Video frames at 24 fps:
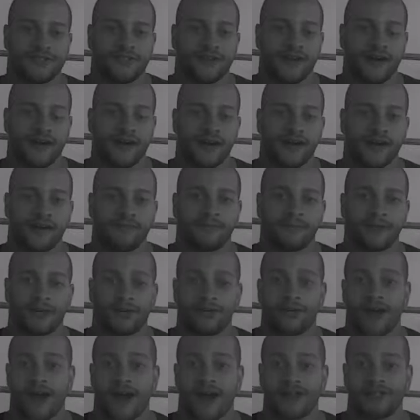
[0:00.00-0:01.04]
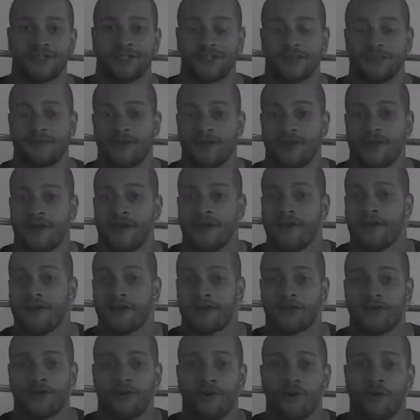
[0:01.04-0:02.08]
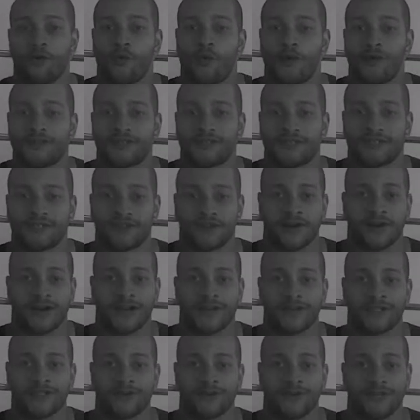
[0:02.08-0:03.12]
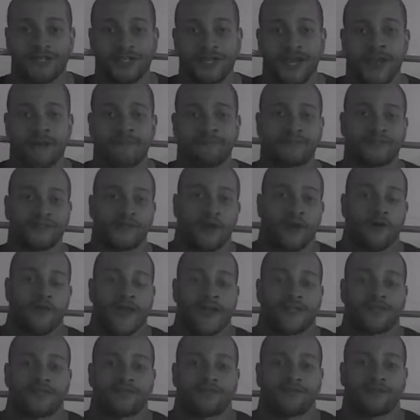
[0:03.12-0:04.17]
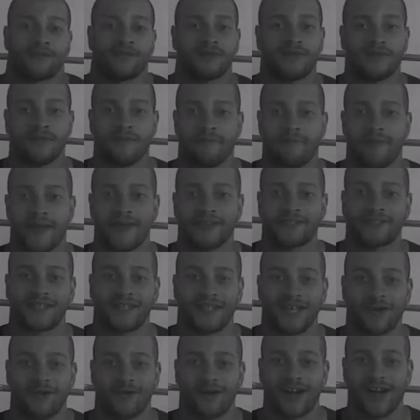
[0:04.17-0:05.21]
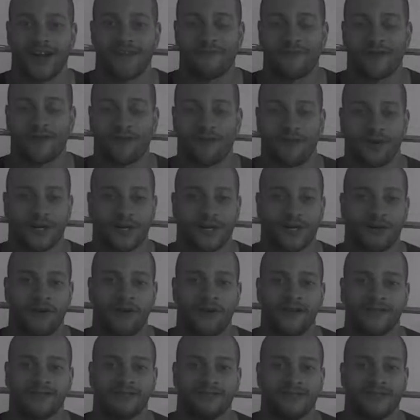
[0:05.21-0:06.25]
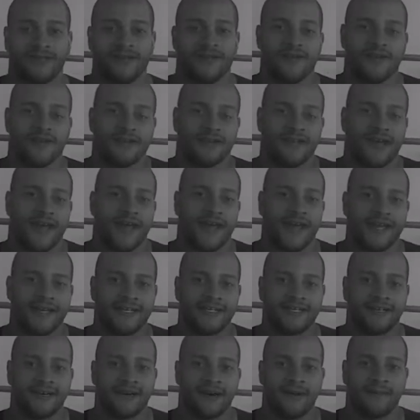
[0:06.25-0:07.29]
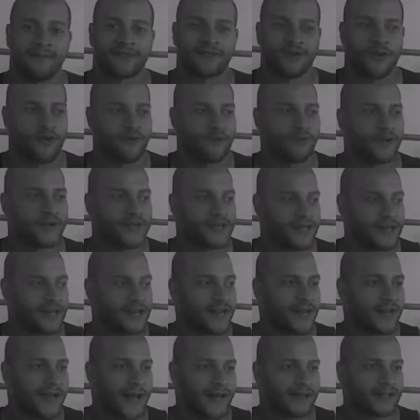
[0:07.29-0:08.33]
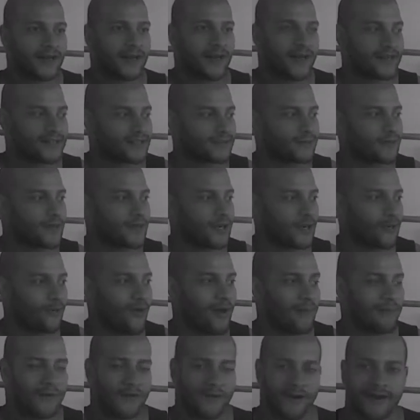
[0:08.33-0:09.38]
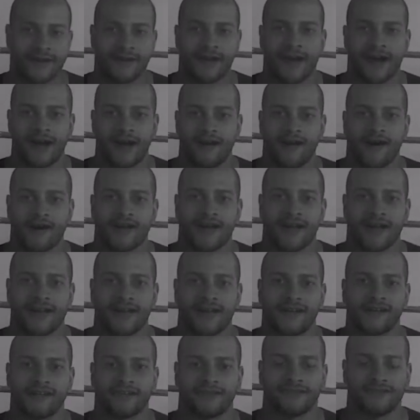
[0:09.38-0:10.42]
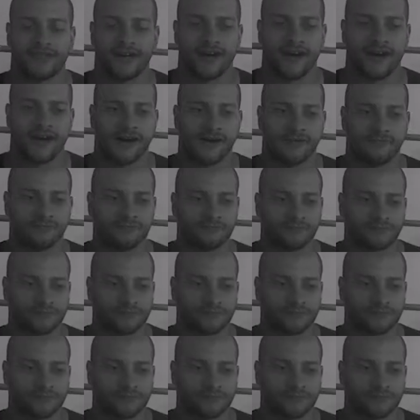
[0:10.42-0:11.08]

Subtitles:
a garage, and goal was to turn it into a gym. So that's basically what I've been working on, and it's going pretty good. I got some good equipment right now. I'll